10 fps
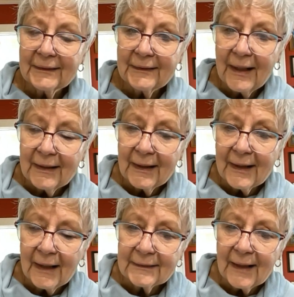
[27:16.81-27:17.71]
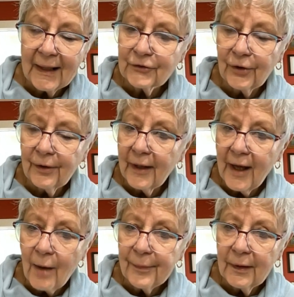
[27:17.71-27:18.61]
say that that's actually going to
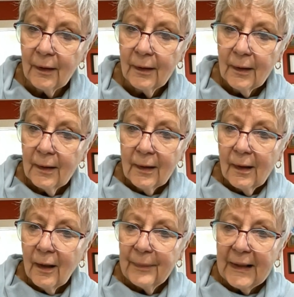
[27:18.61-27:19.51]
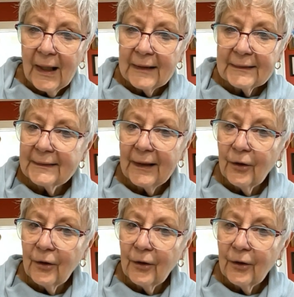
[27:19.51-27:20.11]
happen because,